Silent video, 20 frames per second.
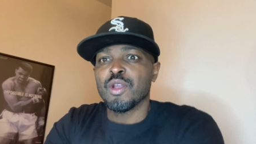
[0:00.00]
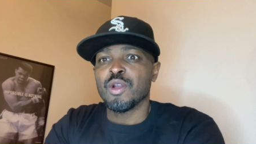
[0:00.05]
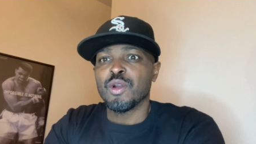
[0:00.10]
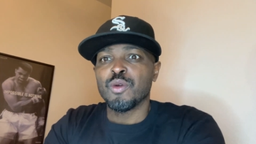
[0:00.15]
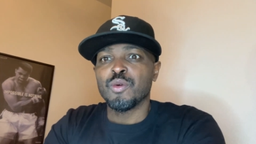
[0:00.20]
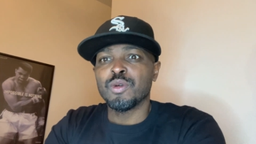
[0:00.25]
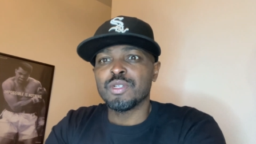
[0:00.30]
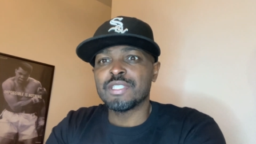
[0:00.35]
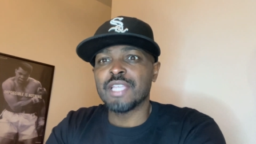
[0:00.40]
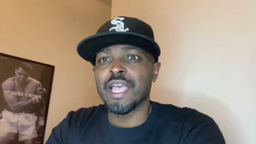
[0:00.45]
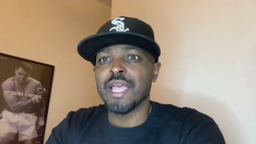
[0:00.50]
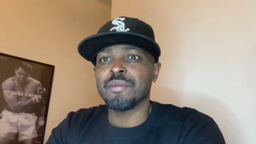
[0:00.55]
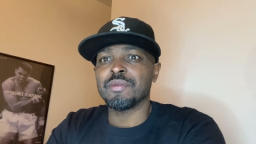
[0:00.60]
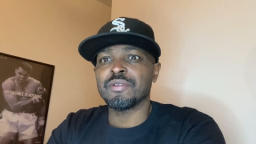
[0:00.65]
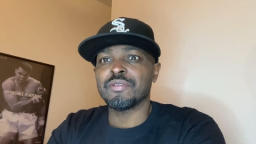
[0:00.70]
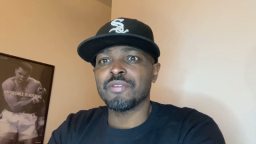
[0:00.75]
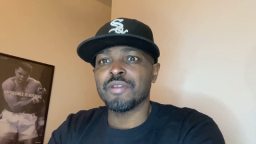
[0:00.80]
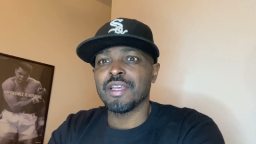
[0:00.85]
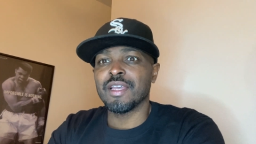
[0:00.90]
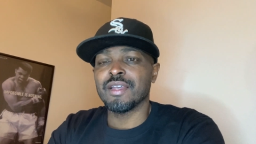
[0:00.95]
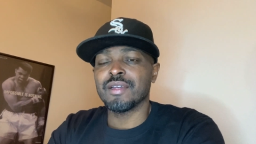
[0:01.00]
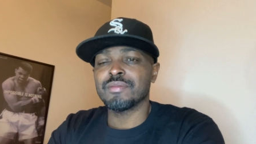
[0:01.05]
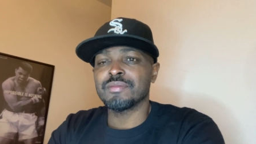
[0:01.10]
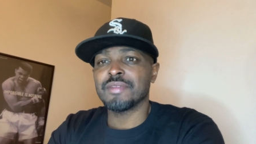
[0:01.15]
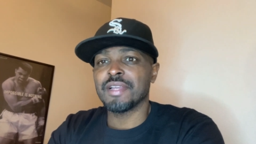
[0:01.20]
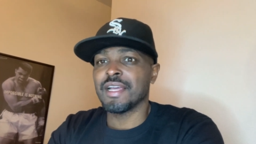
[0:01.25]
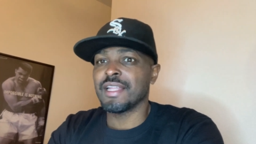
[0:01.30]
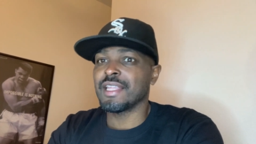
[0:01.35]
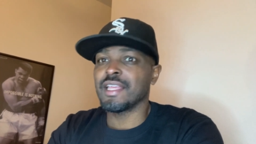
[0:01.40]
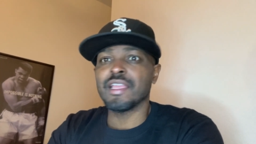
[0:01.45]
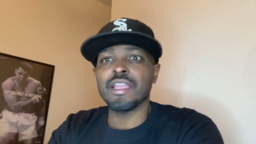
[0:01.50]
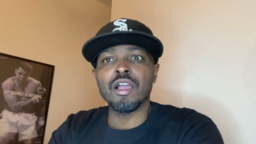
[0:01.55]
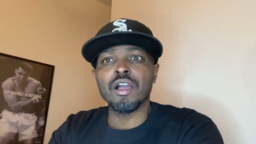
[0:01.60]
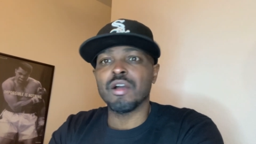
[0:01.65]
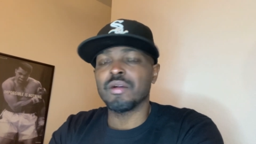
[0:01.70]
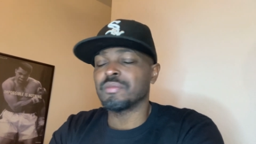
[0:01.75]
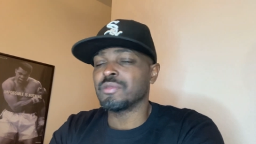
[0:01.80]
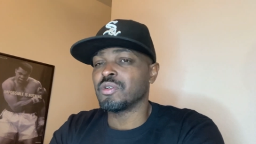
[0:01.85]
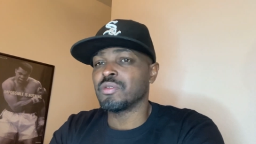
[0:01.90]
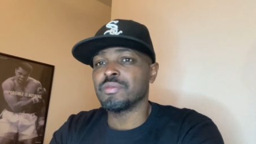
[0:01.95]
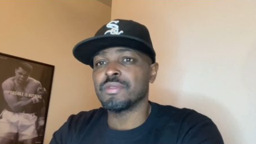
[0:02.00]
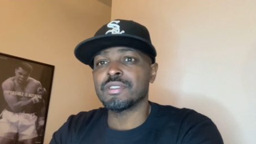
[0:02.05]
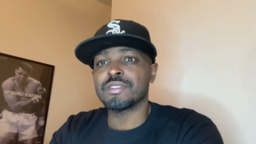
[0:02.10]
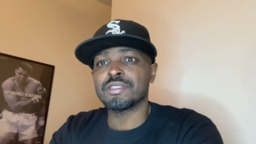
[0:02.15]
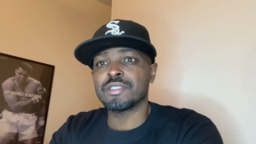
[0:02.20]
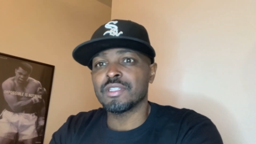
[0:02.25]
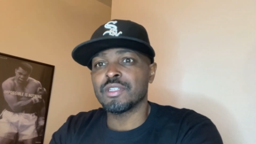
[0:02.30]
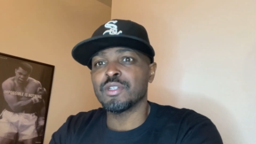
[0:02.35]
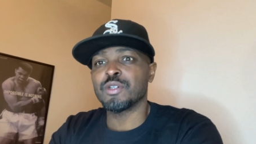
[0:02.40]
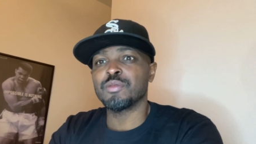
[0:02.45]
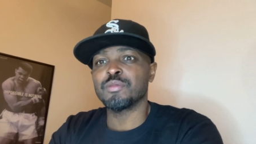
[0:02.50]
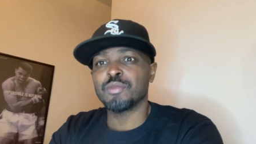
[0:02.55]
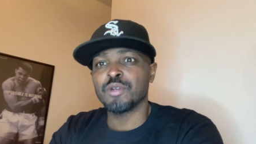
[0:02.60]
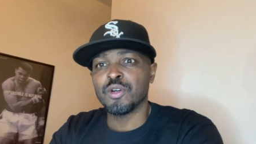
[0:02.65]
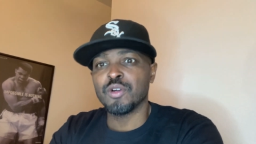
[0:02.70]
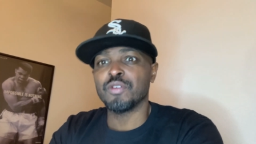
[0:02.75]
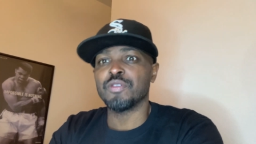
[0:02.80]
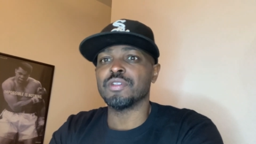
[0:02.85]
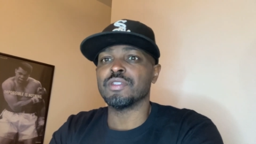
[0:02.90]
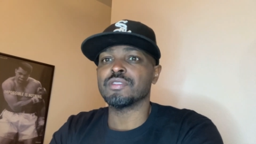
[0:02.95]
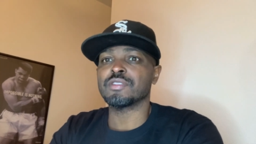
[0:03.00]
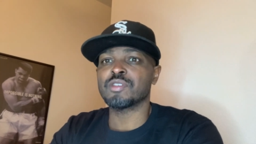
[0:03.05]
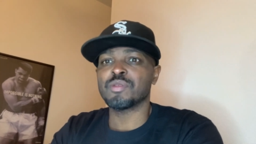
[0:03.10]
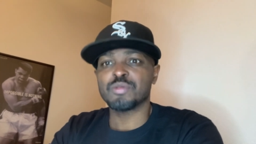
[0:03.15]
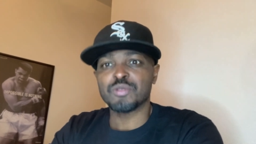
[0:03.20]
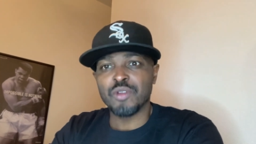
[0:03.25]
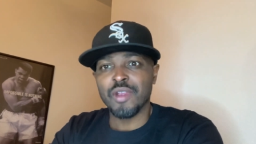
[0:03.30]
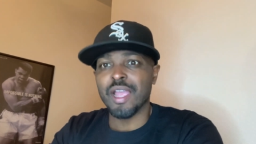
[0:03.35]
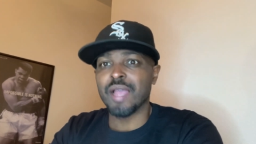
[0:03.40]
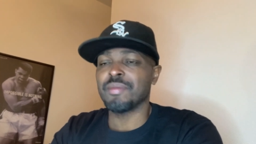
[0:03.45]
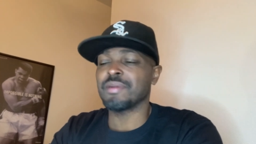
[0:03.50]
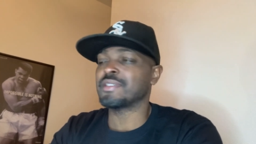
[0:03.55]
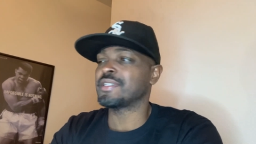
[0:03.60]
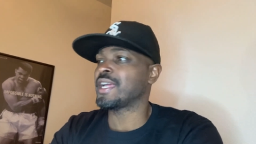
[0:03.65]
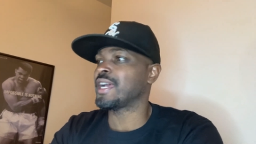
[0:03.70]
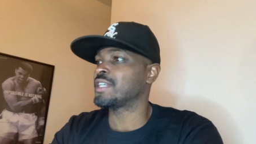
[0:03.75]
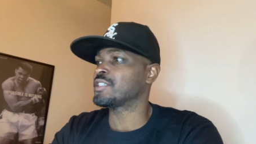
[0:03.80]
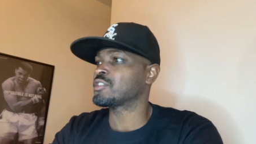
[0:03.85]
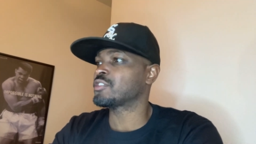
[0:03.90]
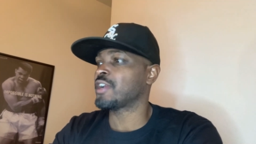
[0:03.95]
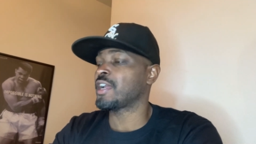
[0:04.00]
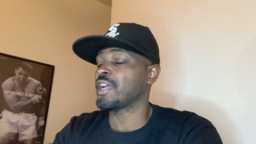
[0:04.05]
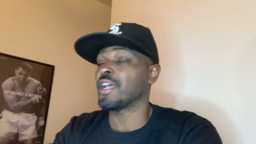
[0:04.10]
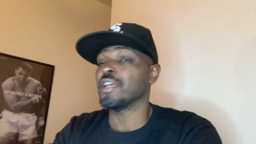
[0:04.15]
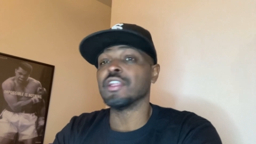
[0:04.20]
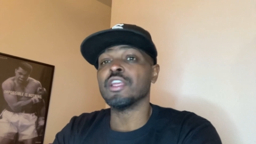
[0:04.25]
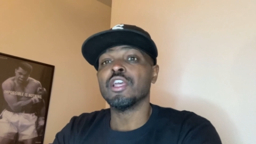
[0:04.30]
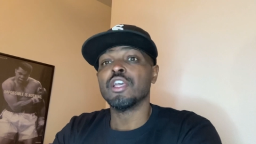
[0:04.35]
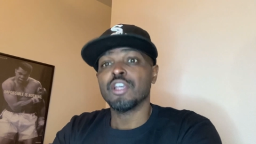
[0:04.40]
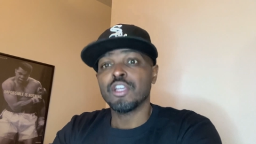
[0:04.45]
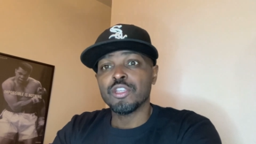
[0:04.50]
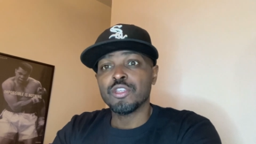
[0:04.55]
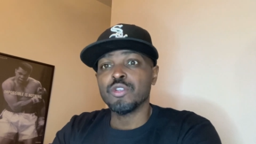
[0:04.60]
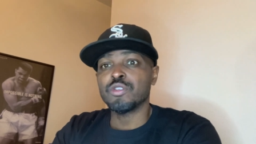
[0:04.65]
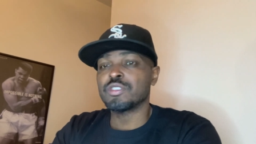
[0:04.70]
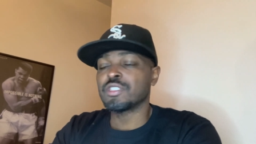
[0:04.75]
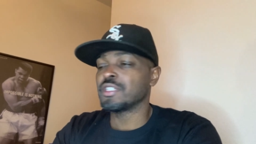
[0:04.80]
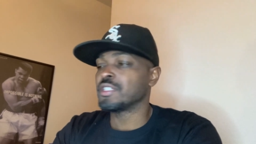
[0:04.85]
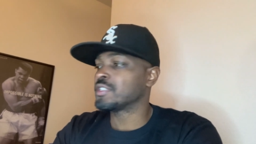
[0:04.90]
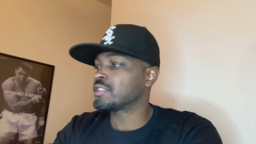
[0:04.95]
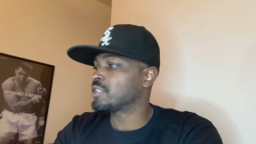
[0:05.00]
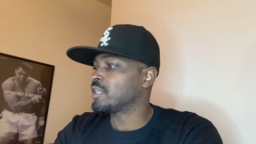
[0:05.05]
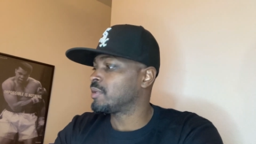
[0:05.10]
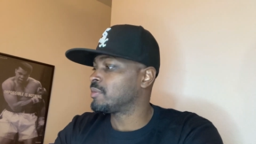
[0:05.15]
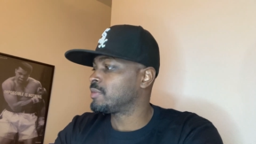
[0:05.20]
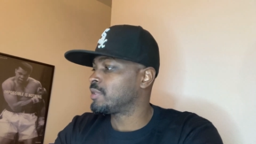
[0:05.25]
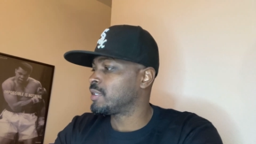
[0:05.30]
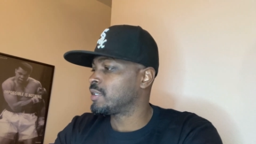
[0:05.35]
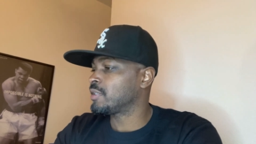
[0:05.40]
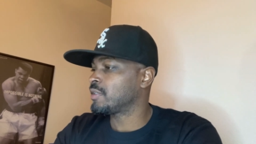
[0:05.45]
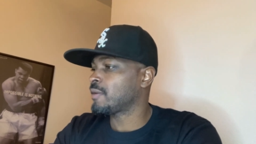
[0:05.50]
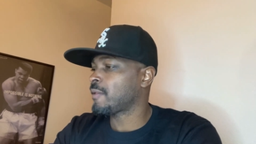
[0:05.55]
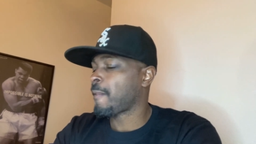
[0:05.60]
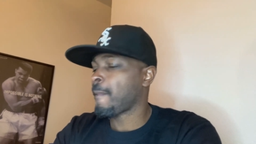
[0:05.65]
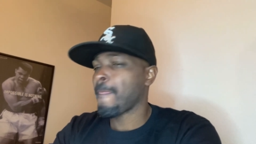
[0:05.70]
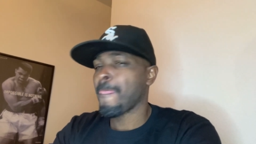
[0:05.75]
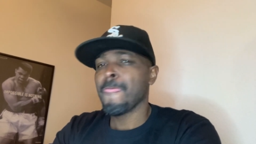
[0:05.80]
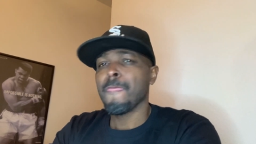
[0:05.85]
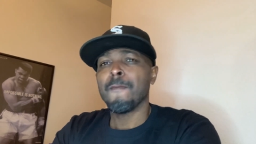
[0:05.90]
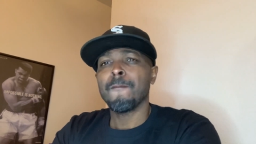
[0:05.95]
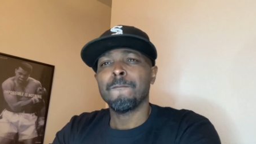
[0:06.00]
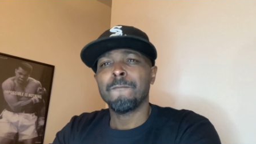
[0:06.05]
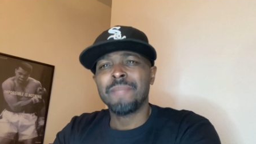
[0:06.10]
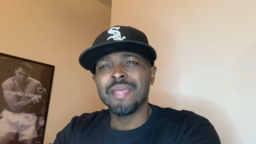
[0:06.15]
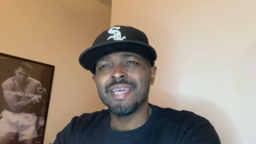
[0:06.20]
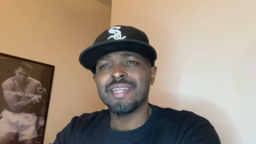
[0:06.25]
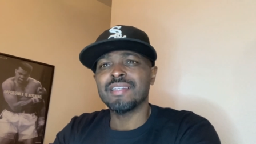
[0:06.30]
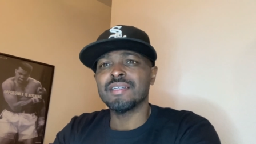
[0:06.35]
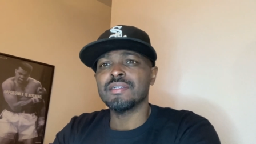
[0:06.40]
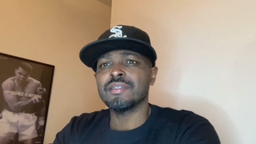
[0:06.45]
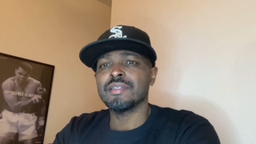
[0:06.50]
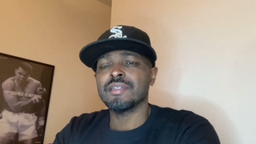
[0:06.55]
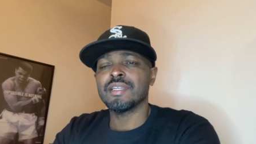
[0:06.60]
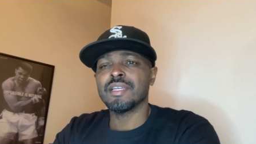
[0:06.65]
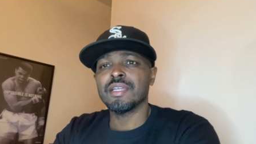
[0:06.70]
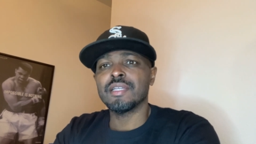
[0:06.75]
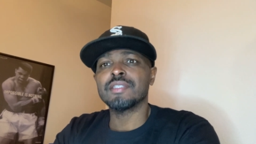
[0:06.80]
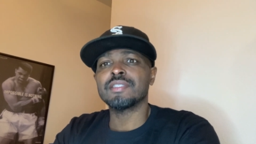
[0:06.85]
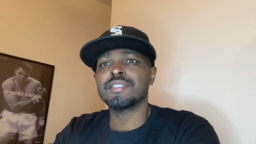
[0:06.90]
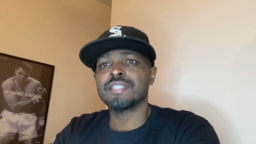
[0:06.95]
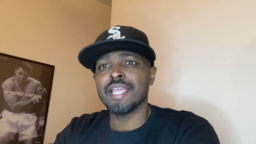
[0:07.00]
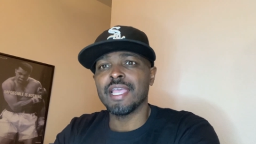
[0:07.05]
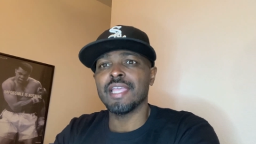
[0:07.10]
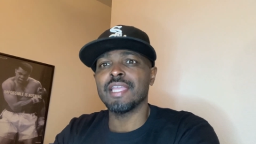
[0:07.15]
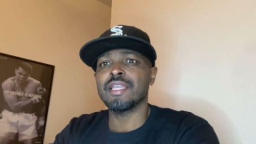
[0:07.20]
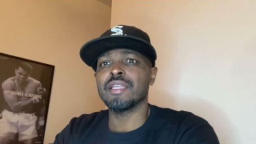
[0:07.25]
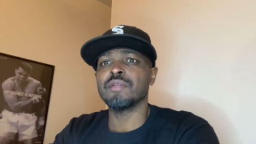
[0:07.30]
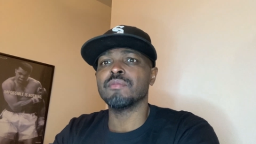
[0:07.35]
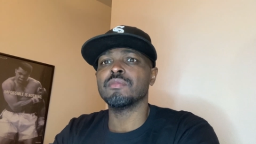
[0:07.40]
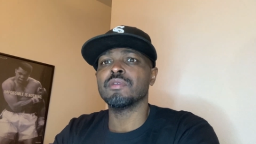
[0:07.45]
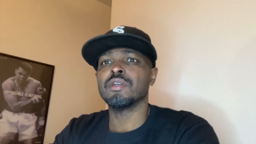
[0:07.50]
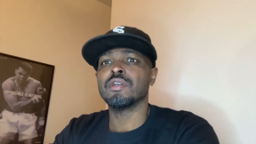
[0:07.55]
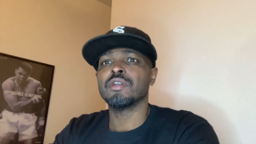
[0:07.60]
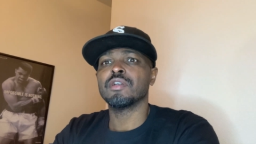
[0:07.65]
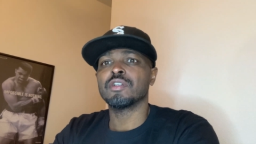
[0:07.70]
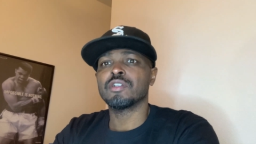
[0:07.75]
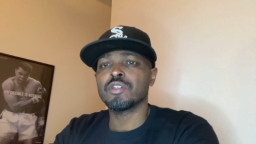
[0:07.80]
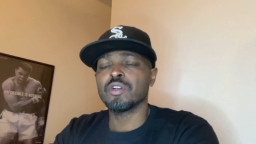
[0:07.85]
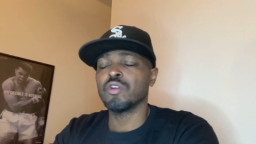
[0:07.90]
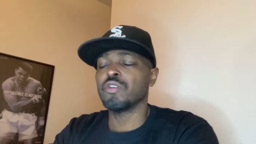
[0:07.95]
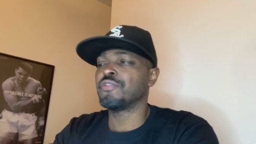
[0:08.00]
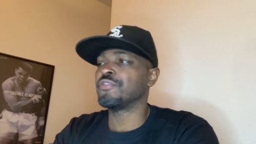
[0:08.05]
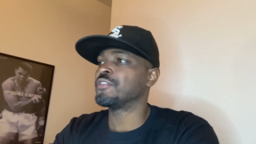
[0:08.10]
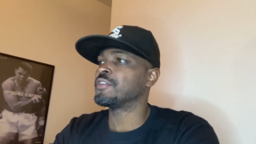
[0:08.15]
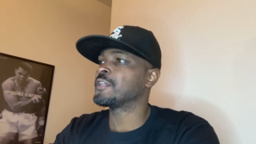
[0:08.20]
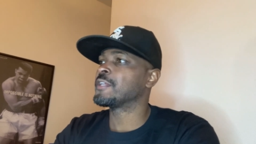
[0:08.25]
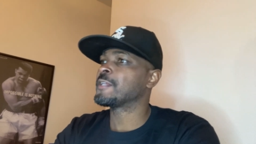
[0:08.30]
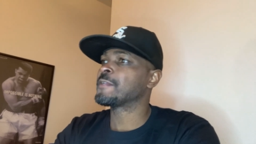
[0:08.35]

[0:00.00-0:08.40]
What's happening, fam? LAR movement still moving. Subscribe or die trying. You see the thumbnail. Bitter and game goofy.